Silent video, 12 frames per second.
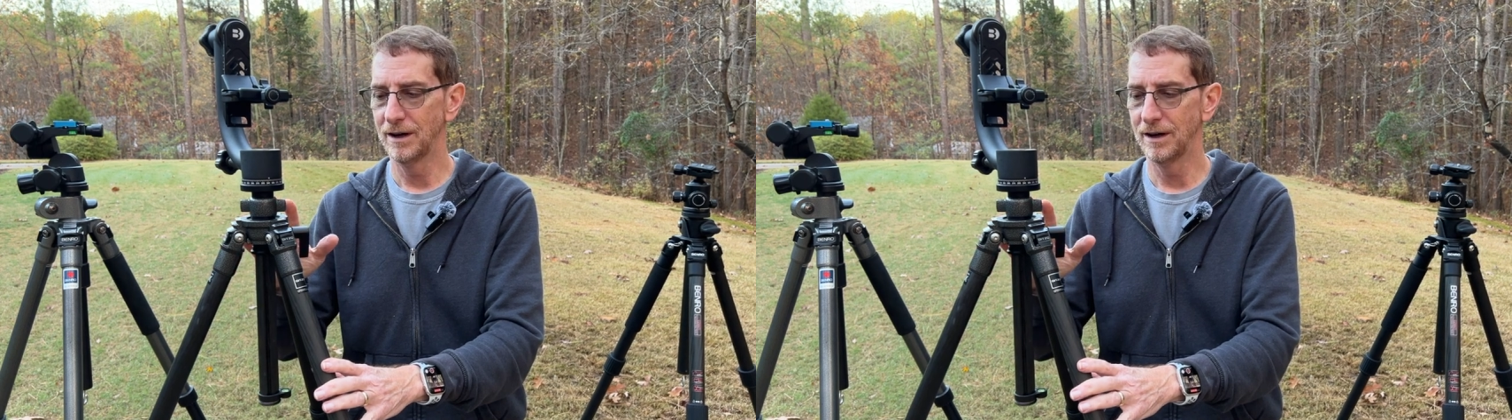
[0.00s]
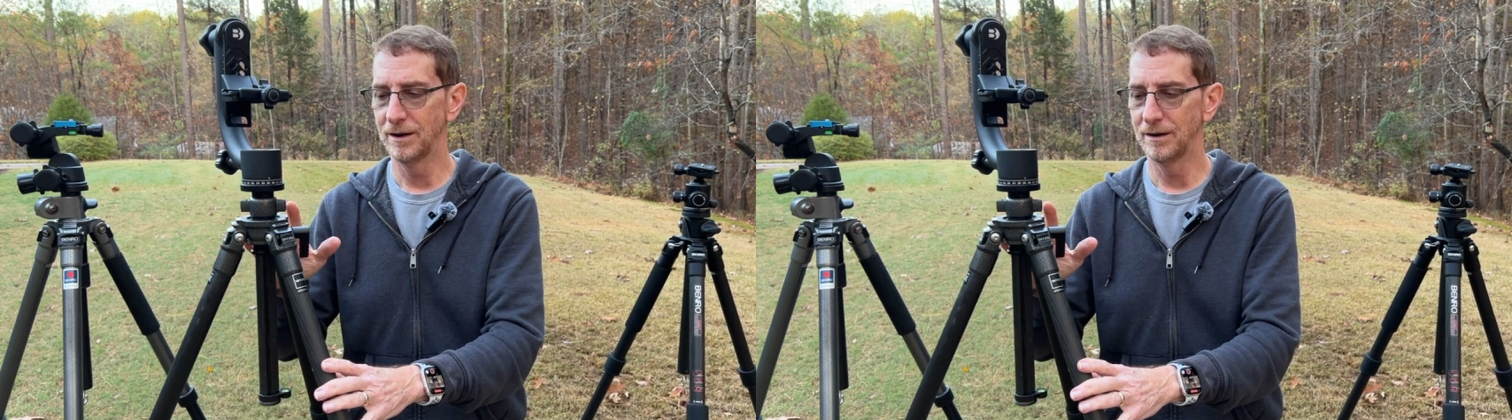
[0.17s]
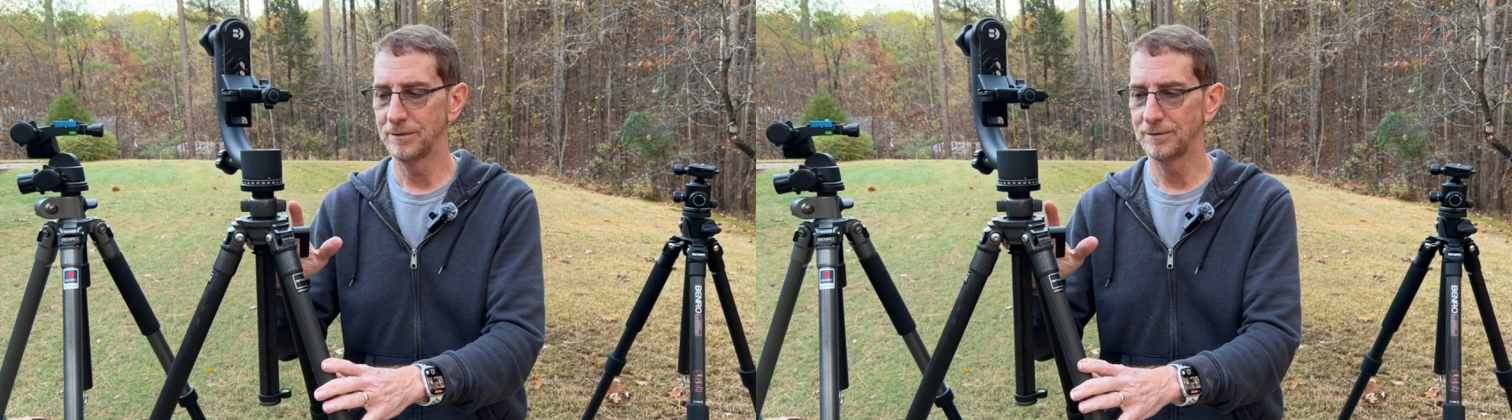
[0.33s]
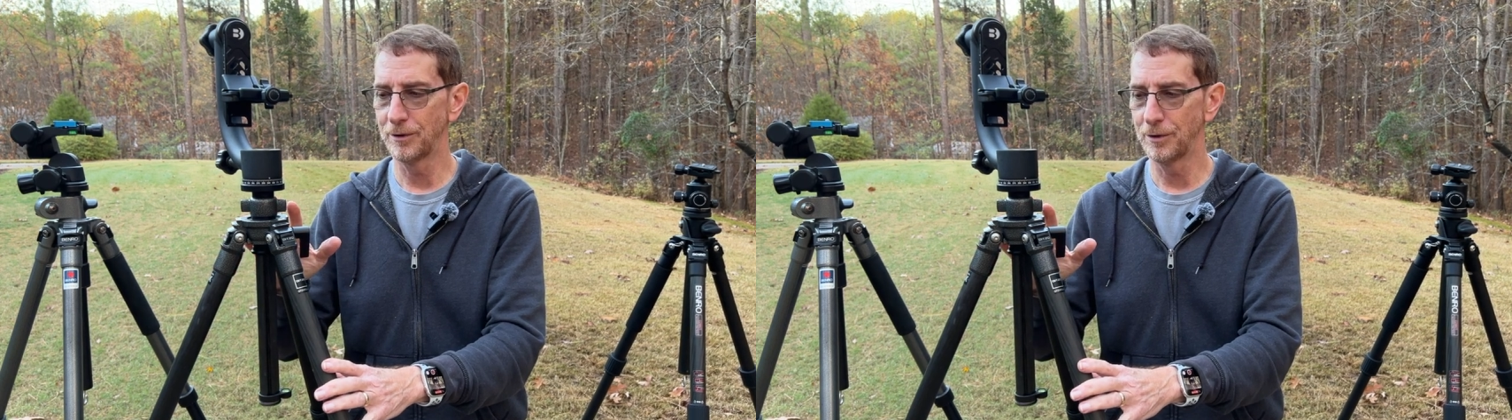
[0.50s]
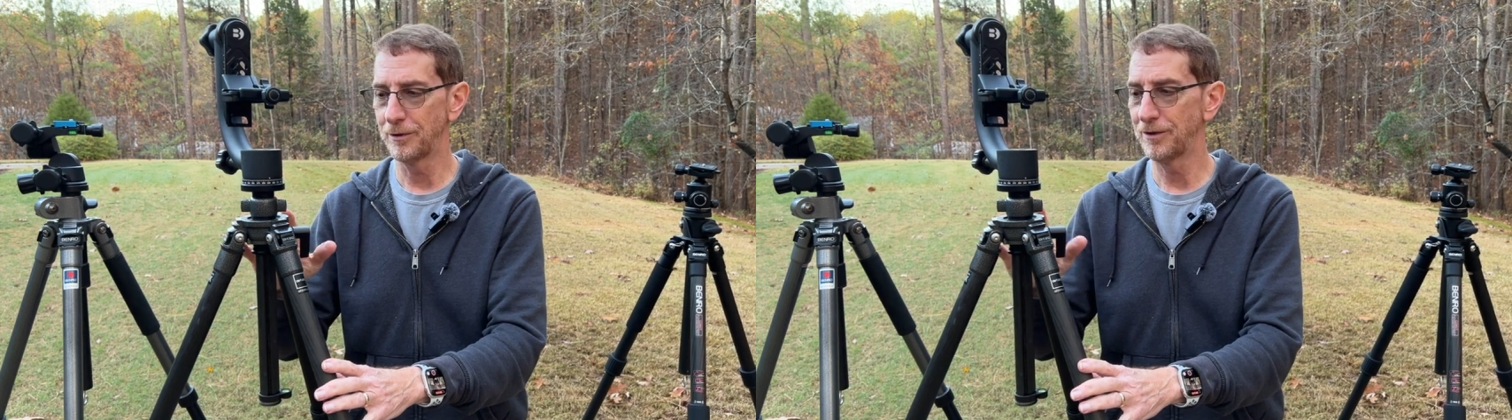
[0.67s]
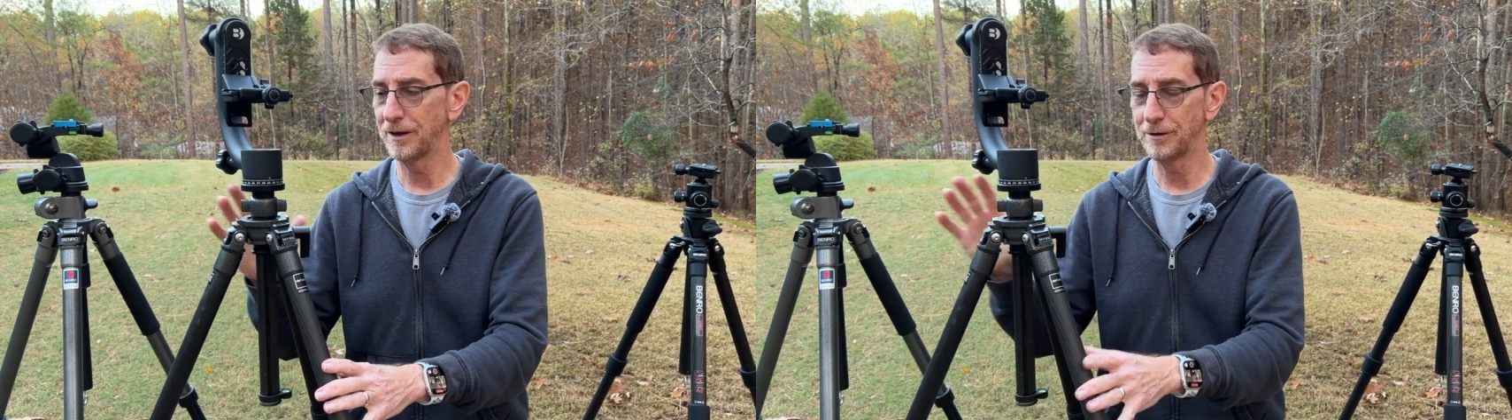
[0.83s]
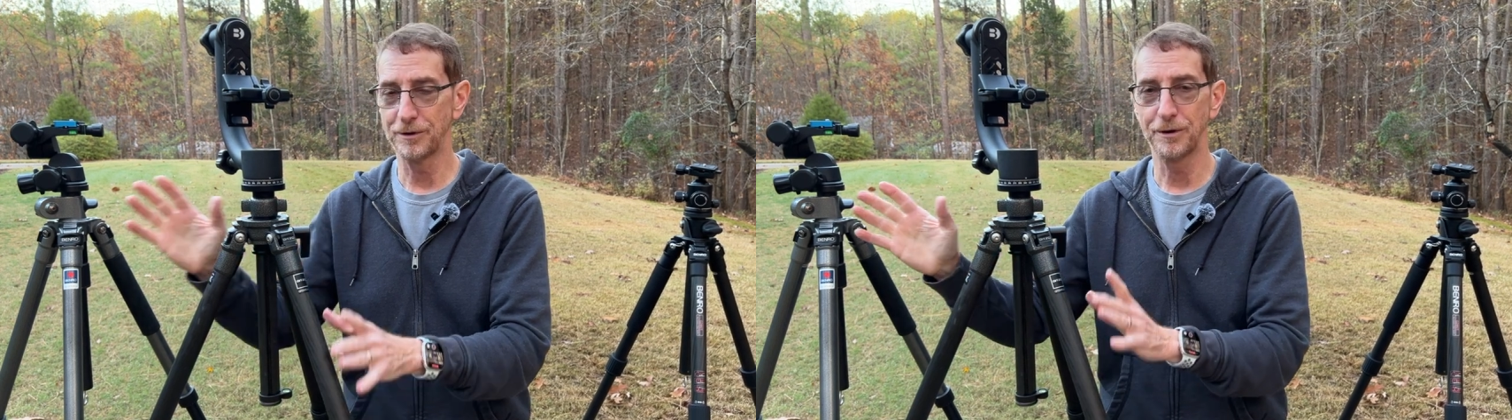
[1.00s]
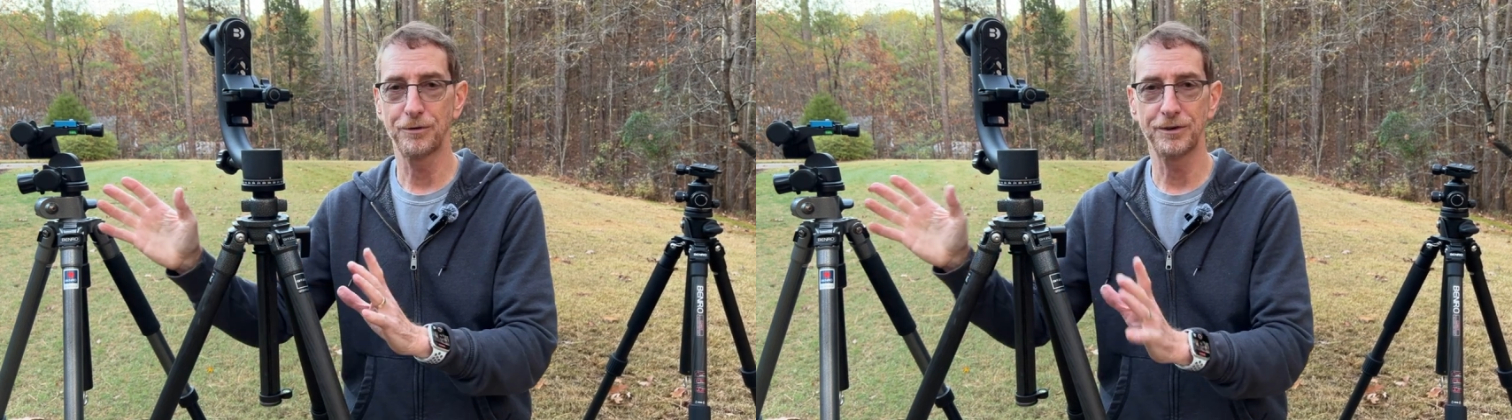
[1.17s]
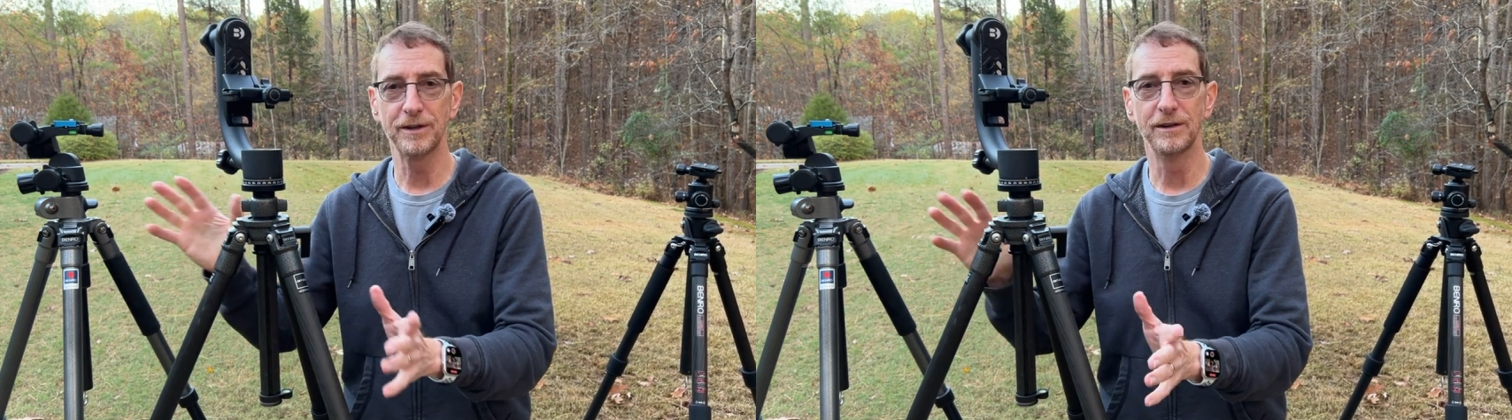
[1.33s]
uh, for the things that
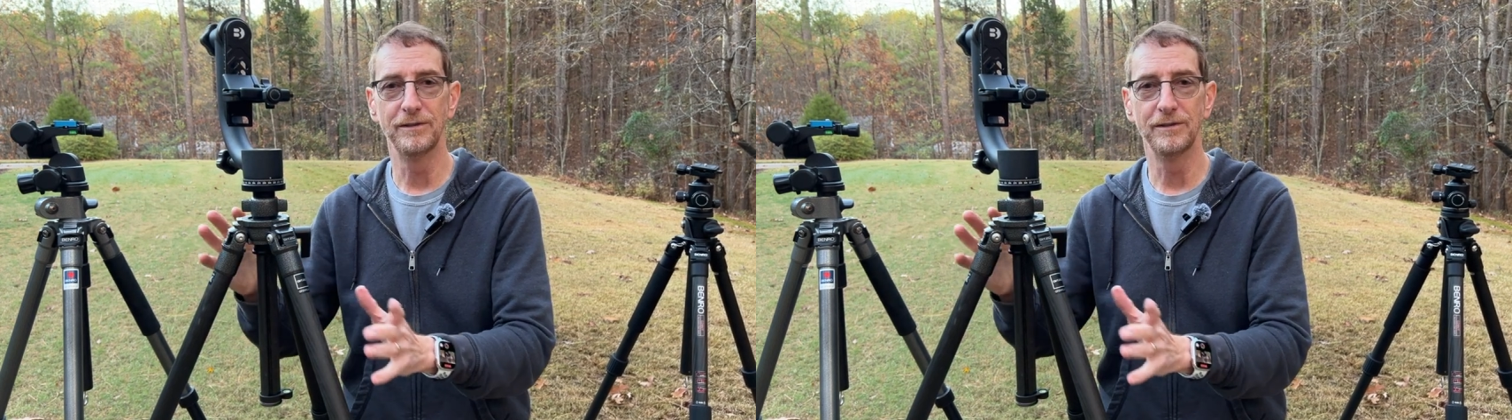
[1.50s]
are still